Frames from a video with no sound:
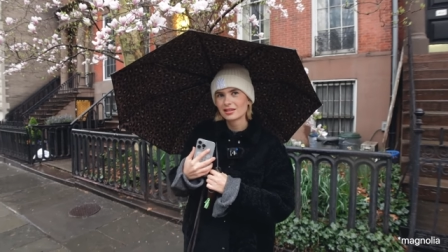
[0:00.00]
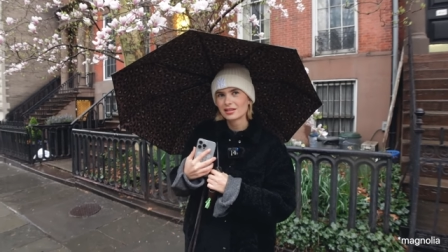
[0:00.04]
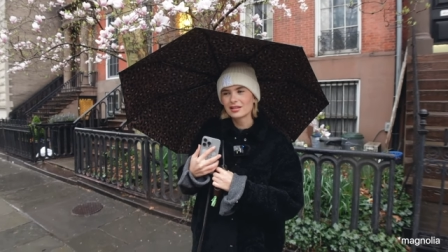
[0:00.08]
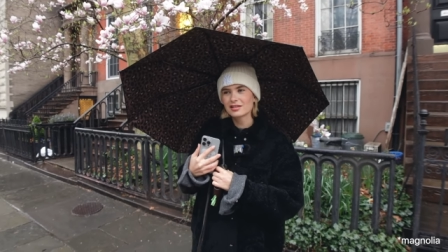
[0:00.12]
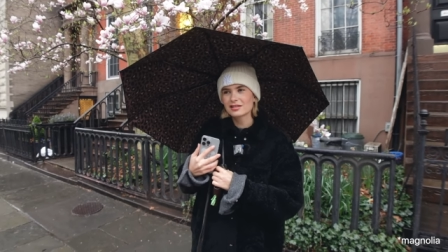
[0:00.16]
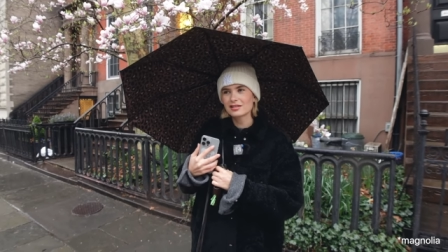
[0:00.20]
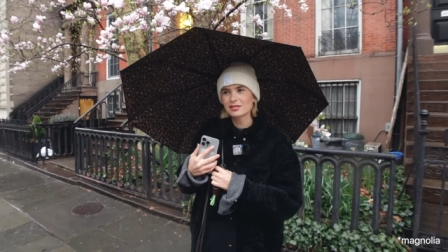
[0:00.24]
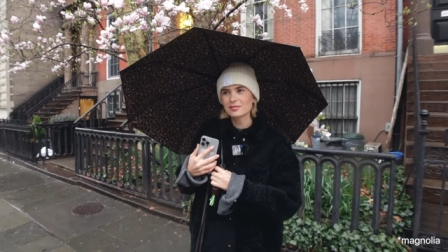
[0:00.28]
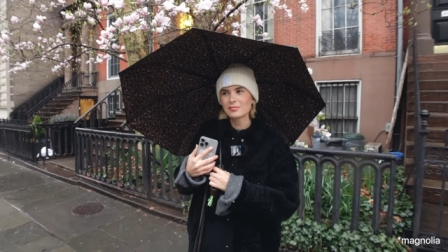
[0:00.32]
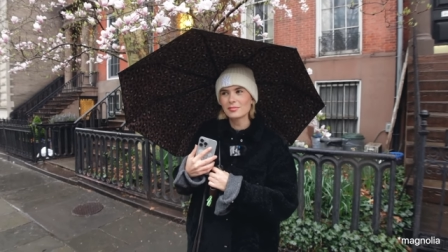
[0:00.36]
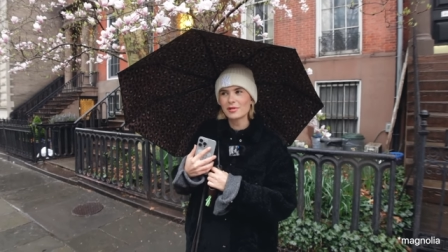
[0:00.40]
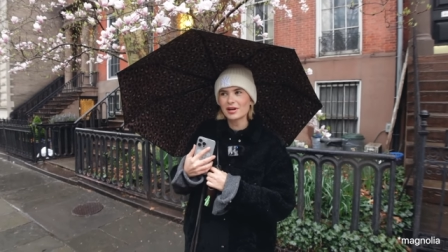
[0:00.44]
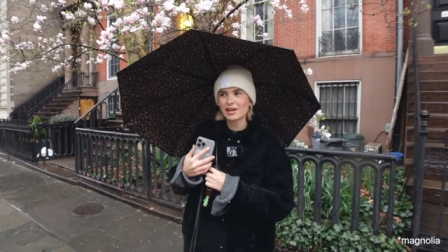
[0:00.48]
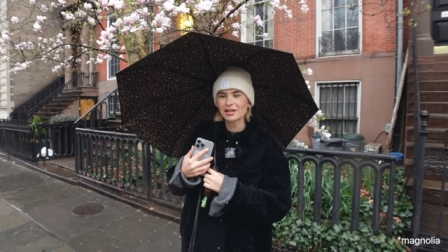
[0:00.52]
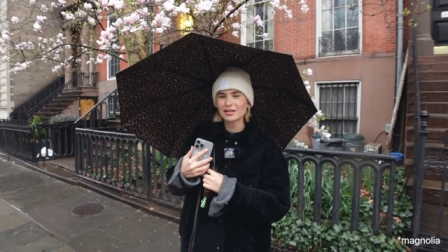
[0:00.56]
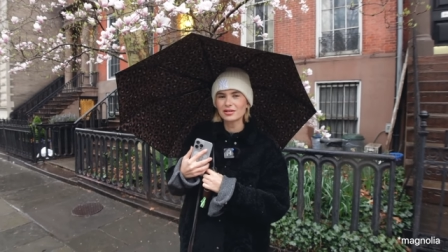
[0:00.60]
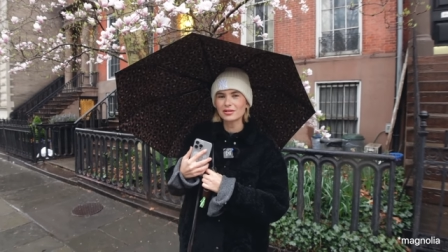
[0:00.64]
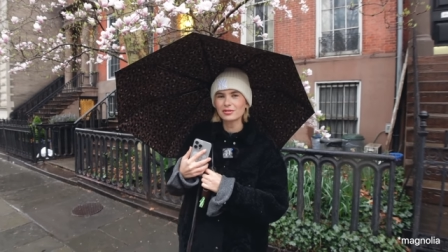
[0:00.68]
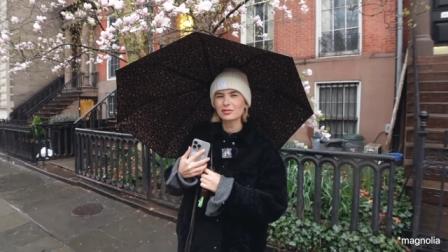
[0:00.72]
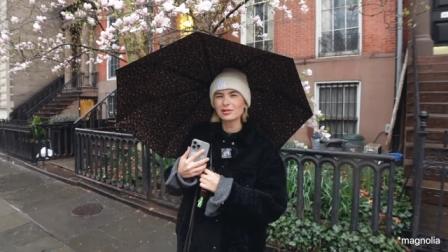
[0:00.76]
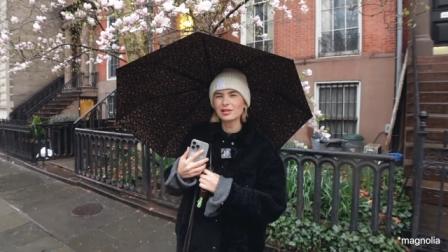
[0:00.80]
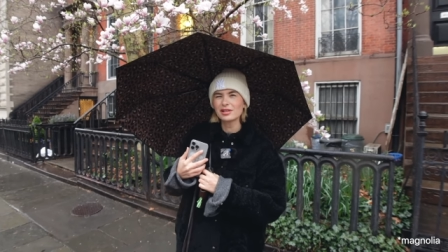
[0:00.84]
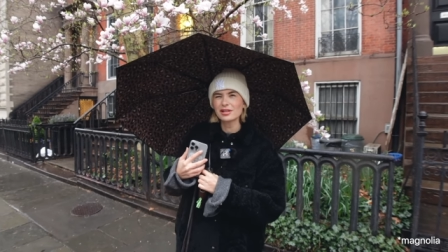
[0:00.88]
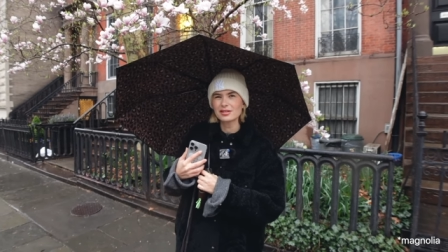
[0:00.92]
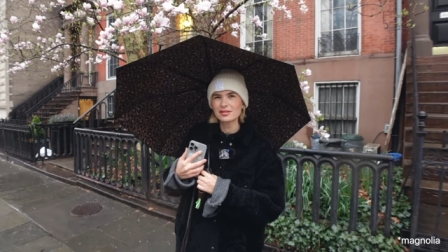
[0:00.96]
Is it
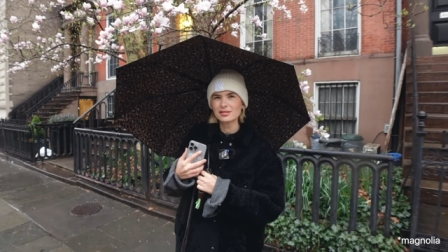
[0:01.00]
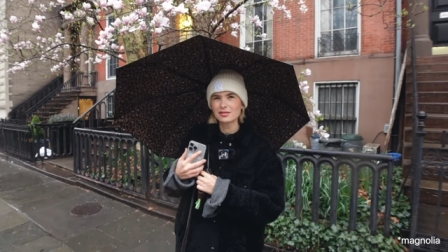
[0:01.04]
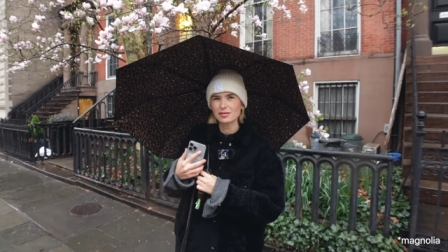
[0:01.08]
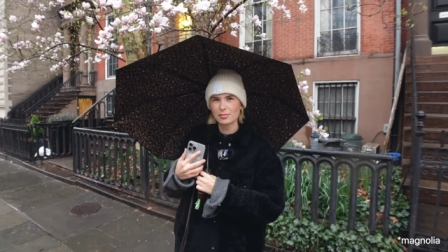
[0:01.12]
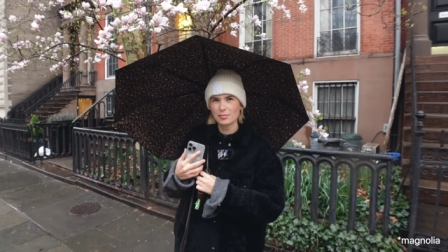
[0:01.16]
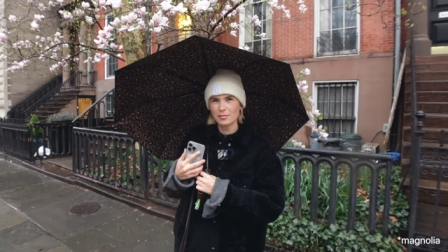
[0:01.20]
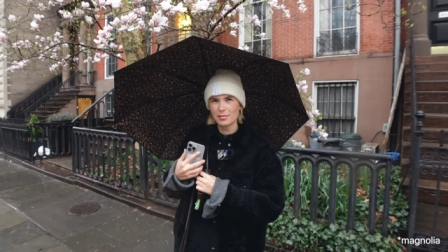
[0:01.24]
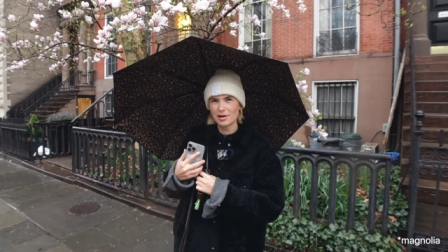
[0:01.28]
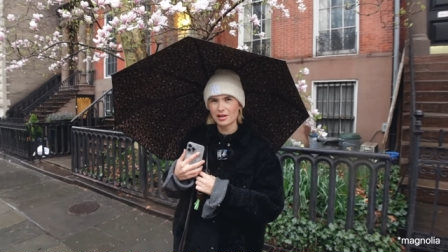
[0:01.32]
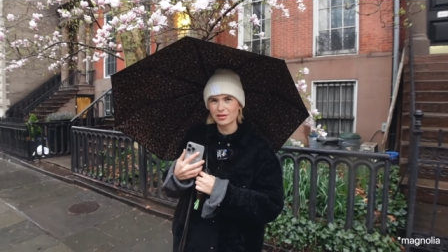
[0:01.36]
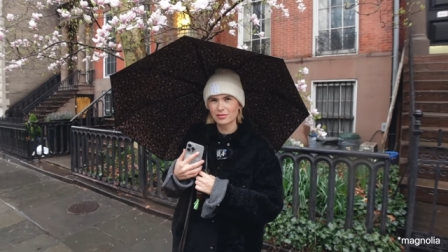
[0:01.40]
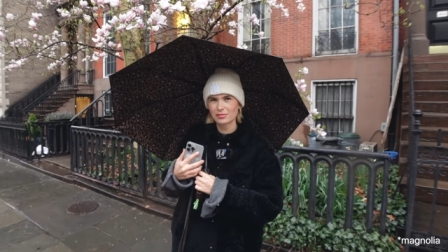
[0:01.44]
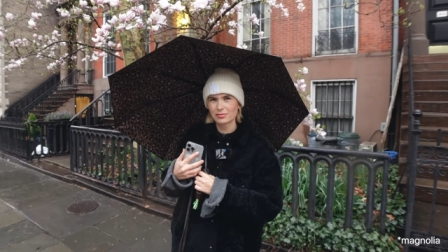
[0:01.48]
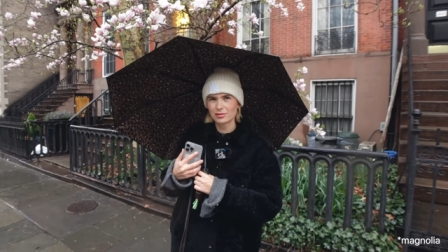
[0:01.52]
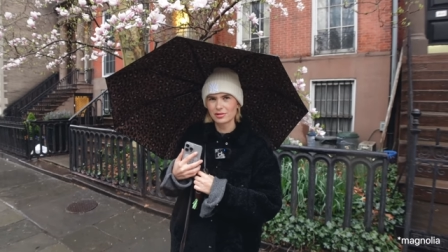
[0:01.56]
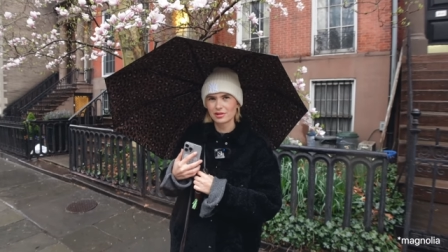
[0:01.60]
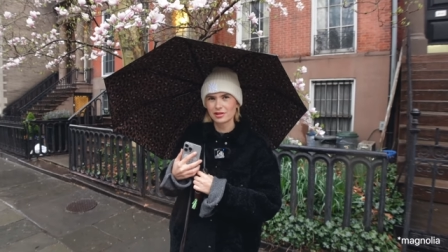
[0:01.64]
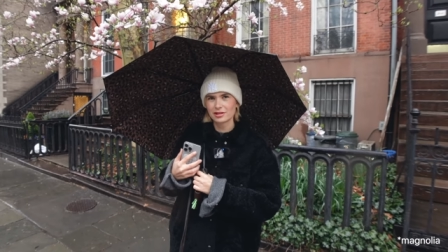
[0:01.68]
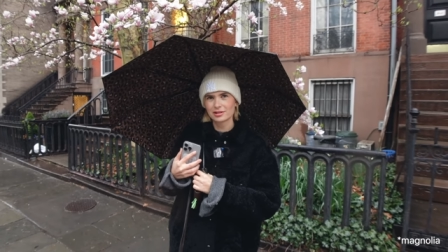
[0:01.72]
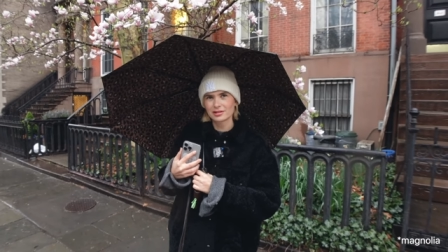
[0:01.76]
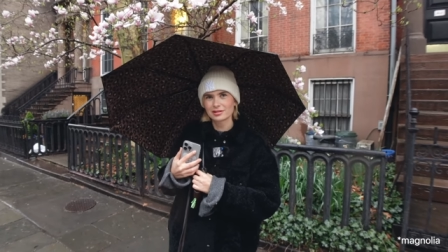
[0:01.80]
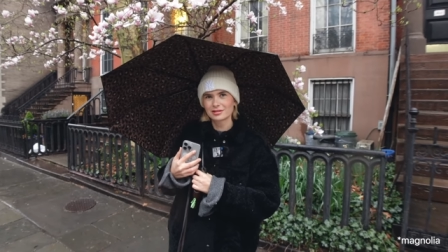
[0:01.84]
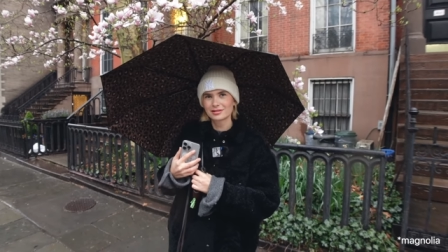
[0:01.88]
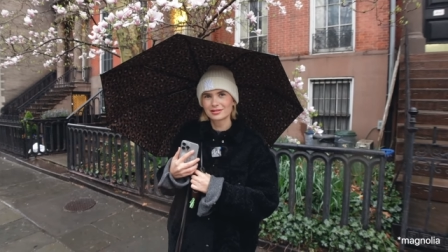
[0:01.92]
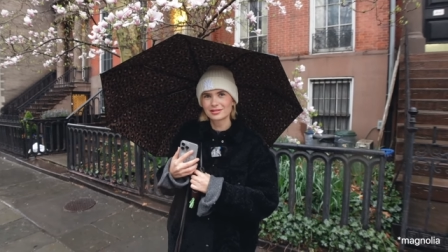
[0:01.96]
magnolias or
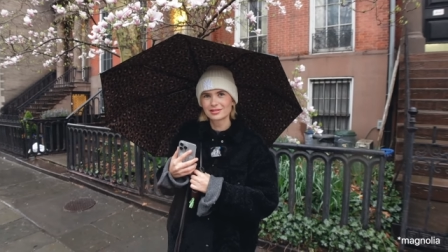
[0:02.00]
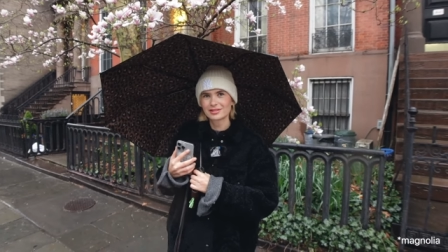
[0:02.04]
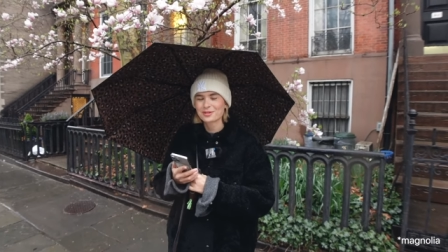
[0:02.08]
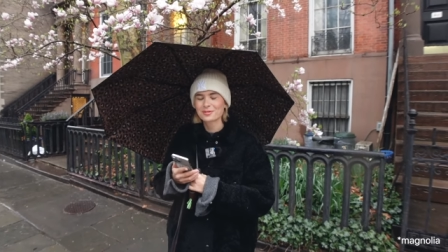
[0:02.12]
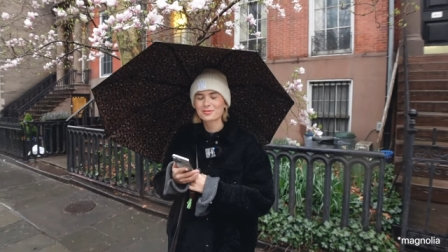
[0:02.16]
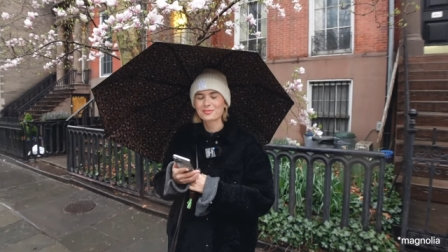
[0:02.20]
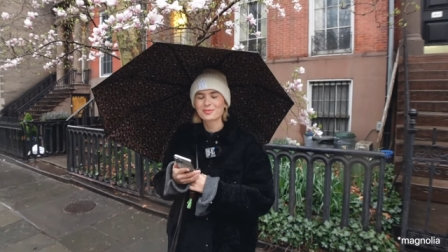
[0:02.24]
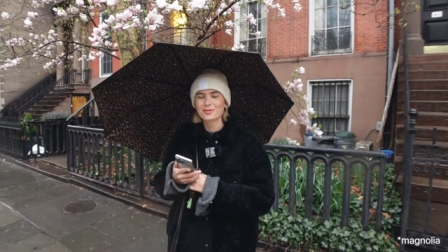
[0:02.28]
manolias? You